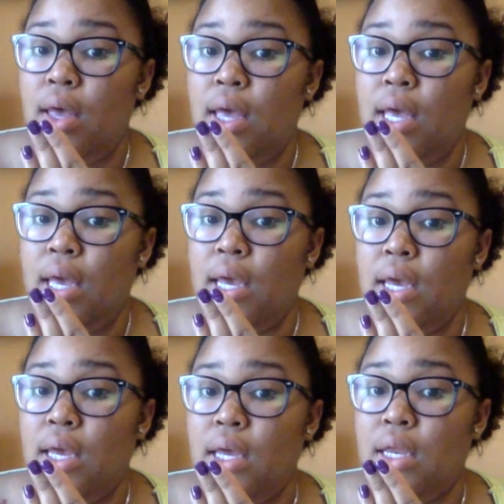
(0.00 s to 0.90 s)

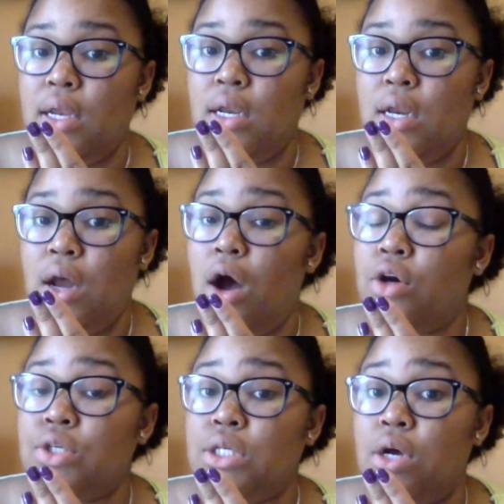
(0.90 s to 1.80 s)
and
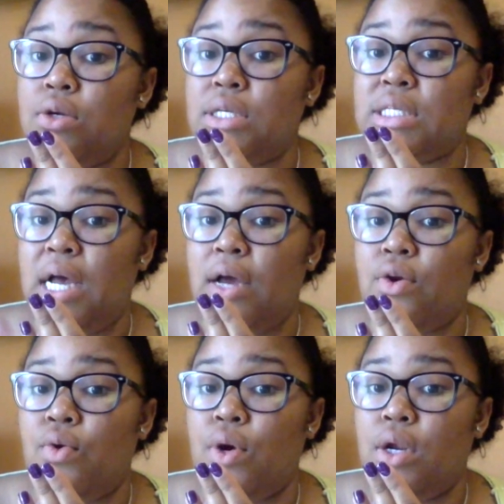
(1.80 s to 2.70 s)
also decide
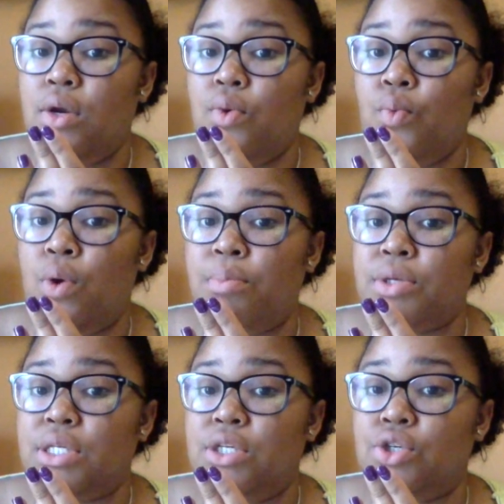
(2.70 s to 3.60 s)
on what
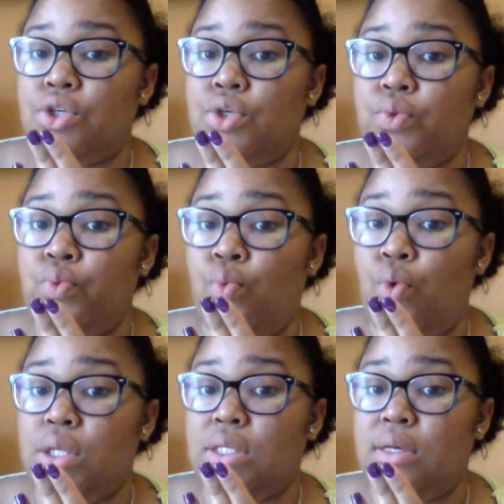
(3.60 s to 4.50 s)
procedure you
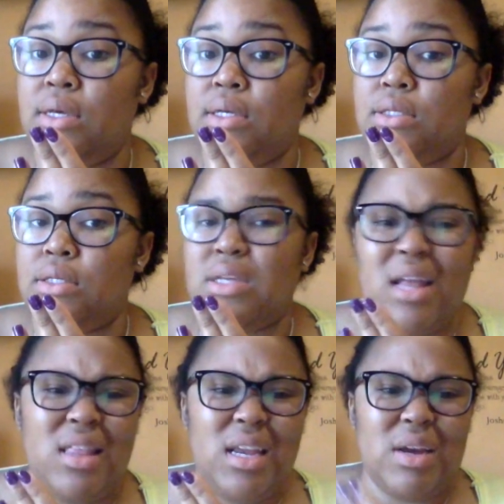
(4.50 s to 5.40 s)
want to get. I
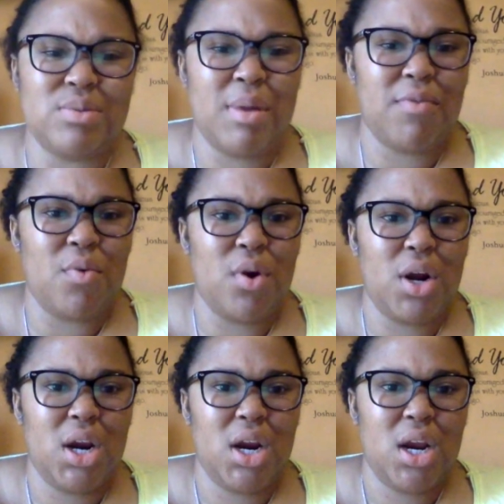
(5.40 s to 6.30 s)
think that was my four.
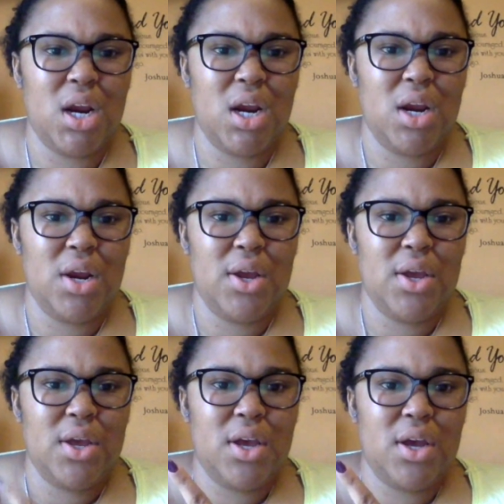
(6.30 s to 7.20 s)

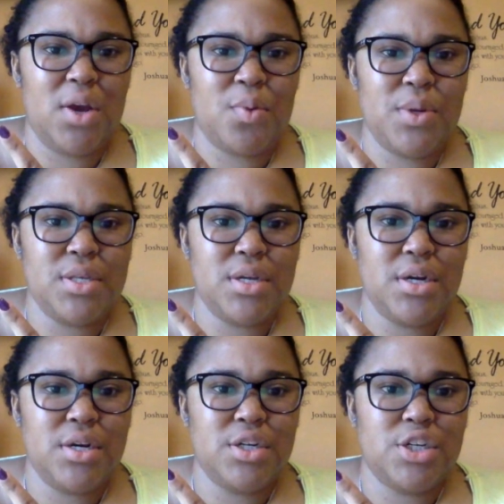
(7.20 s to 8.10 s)

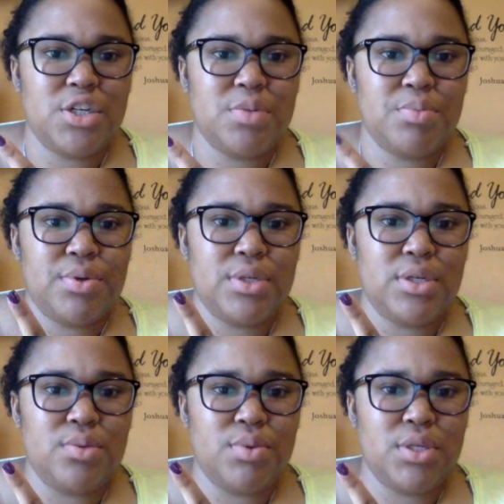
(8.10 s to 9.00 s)
Research
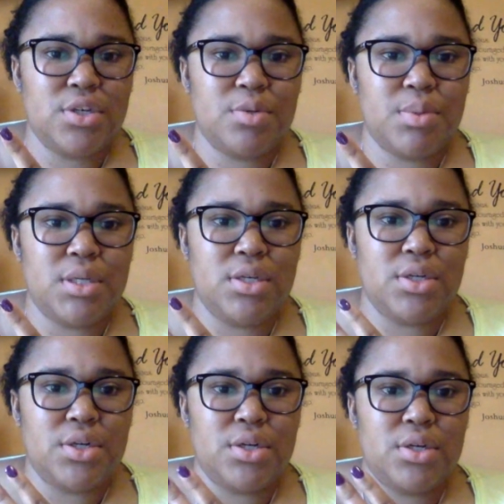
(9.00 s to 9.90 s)
a
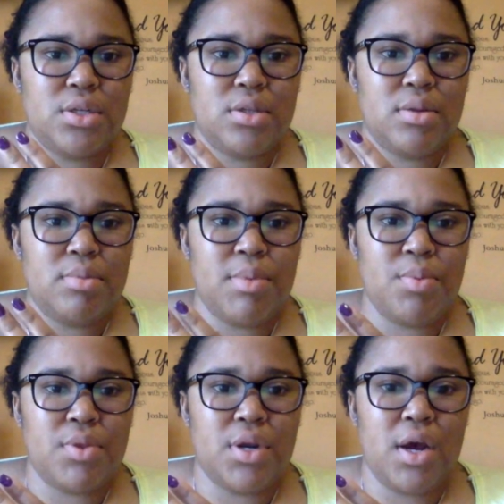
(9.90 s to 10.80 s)
procedure,
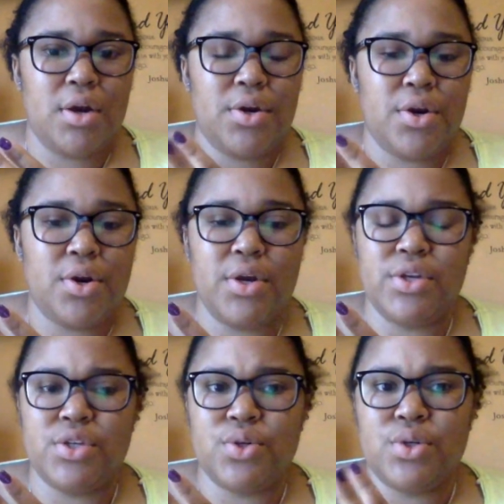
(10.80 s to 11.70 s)
meet with a doctor,
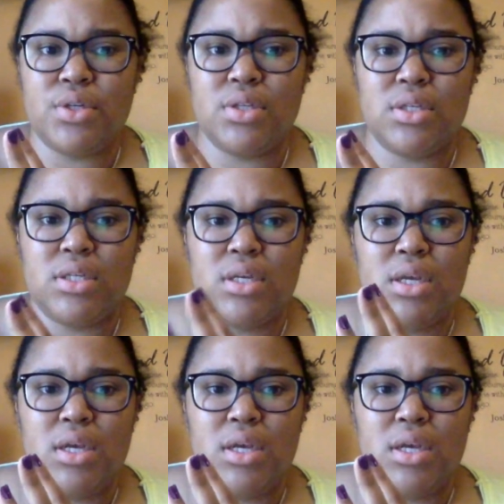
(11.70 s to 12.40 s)
insurance,